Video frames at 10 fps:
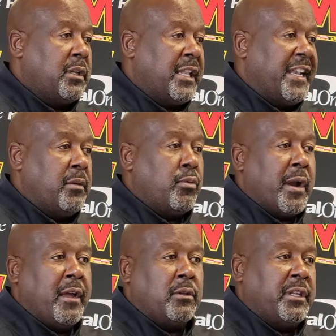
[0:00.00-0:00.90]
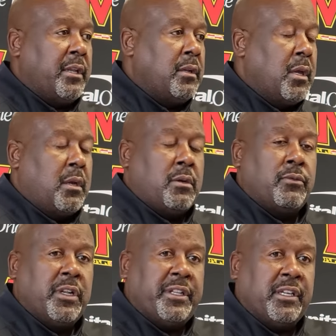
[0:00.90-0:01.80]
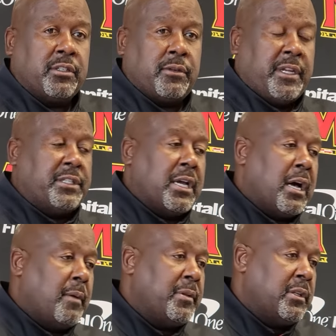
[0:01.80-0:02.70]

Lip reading: Letty Brown, that really does a great job.